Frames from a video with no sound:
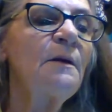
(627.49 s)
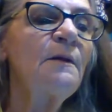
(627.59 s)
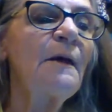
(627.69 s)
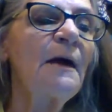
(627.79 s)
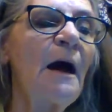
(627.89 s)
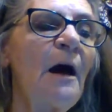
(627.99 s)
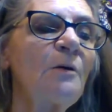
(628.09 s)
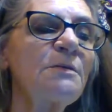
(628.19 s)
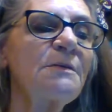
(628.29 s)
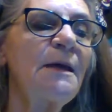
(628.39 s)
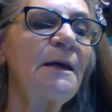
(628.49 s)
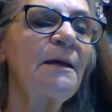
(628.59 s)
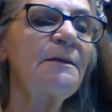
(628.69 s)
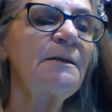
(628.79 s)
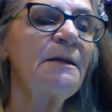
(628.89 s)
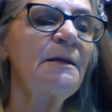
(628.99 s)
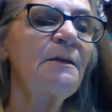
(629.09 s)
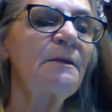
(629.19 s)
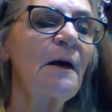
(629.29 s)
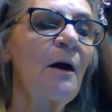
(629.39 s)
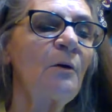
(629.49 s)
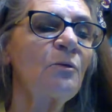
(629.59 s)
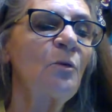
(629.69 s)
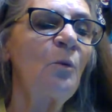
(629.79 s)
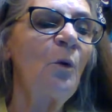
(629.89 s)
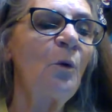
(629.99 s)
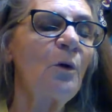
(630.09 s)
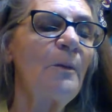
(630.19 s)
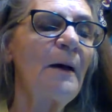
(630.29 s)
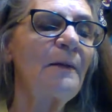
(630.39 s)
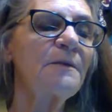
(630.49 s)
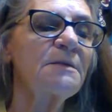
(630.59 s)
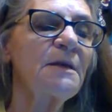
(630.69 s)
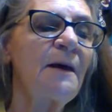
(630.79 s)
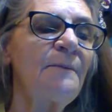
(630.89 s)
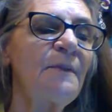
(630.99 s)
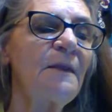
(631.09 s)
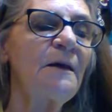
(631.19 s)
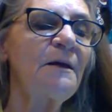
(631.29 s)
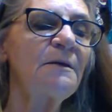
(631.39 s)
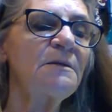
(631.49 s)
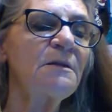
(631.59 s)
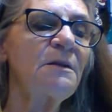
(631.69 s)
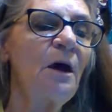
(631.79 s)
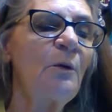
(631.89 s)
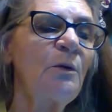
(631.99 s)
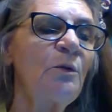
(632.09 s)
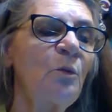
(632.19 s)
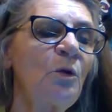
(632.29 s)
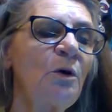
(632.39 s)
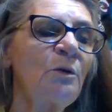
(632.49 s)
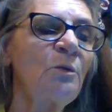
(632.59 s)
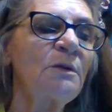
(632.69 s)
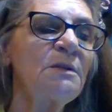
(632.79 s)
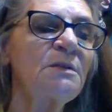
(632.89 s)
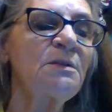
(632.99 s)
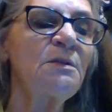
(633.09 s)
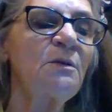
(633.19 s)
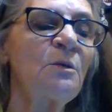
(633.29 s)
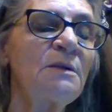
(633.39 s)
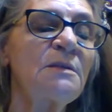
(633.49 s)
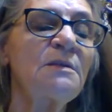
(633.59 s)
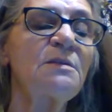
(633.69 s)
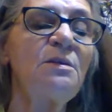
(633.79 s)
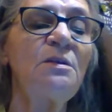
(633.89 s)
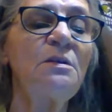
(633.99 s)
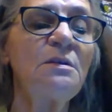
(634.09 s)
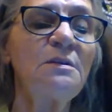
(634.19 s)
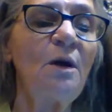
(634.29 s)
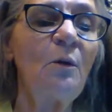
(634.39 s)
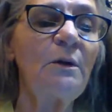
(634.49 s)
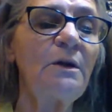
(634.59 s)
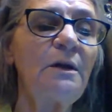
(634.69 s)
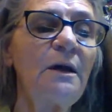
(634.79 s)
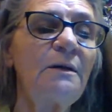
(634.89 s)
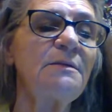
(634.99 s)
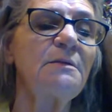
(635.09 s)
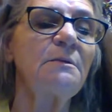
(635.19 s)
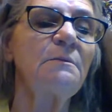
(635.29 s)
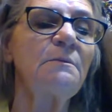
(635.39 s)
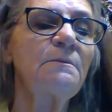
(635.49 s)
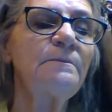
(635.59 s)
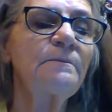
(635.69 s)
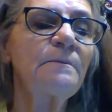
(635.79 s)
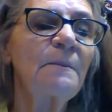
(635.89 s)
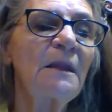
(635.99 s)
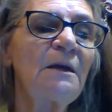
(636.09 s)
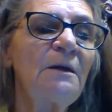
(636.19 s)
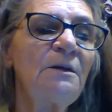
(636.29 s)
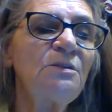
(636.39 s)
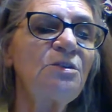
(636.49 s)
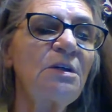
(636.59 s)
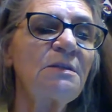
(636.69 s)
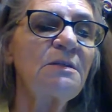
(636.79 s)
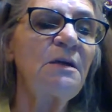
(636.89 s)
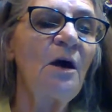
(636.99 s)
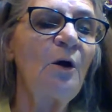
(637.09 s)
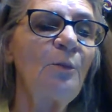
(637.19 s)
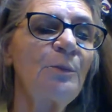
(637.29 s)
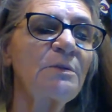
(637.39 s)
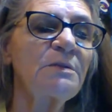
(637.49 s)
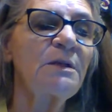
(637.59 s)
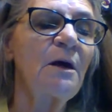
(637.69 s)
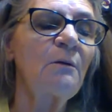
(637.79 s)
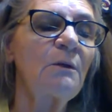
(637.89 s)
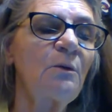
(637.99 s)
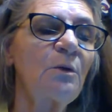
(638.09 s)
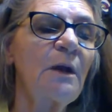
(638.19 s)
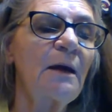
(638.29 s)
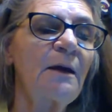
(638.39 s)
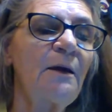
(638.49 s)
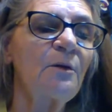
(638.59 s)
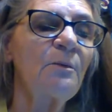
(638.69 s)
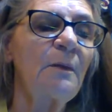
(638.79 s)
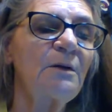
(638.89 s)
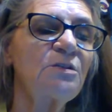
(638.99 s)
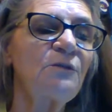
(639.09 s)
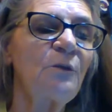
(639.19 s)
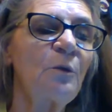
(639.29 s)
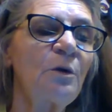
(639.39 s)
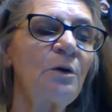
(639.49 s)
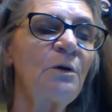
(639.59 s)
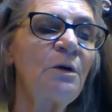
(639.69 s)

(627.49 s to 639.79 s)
They all said, did, thought, and wore about the same things, and knowing one was as good as knowing a dozen. Jessie Hope was the only one I cared much for,